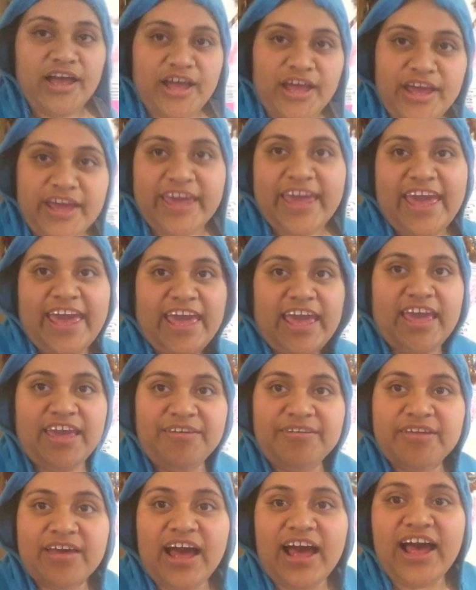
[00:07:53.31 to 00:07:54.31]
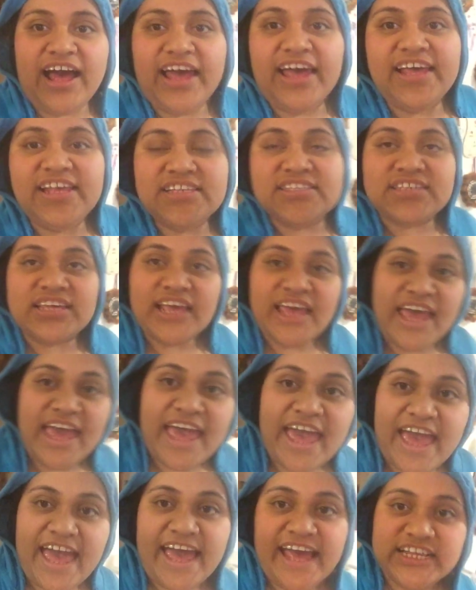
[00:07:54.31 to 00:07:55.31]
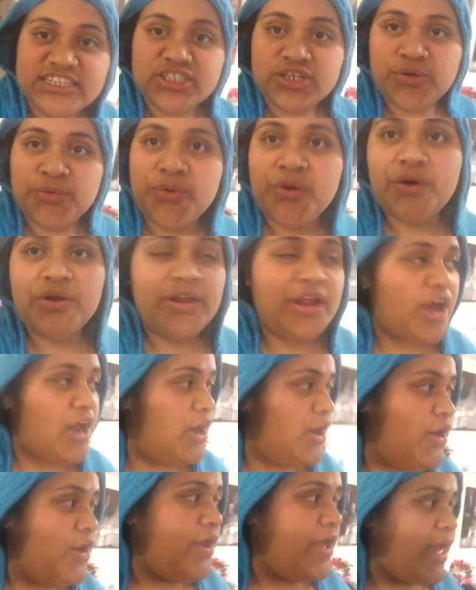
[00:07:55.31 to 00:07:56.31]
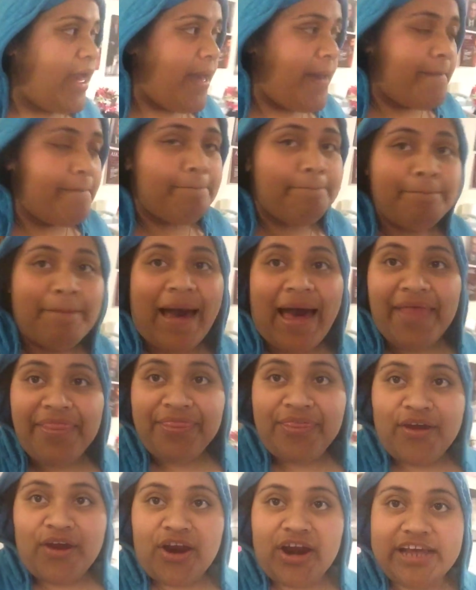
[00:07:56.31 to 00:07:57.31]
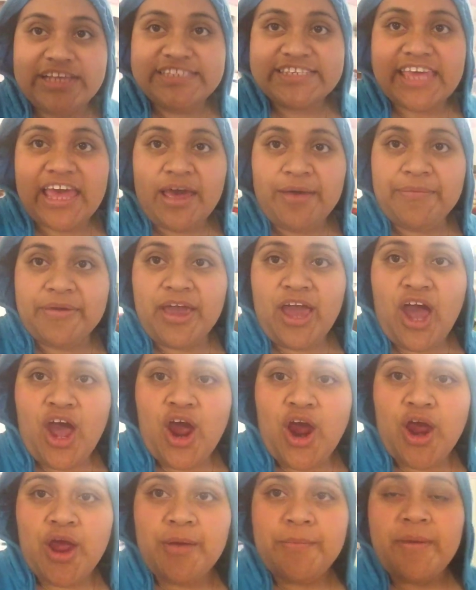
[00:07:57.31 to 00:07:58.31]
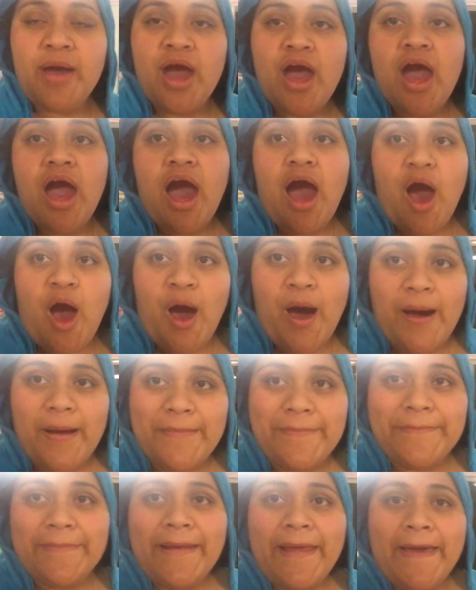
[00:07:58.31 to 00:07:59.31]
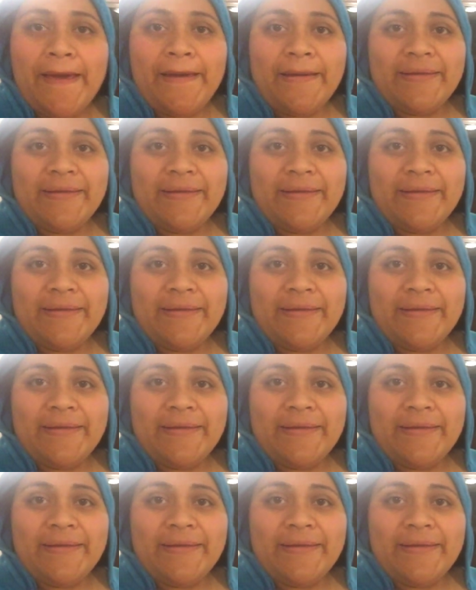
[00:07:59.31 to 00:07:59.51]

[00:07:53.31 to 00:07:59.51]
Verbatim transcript: Okay, guys, as you all know, Mother is coming home on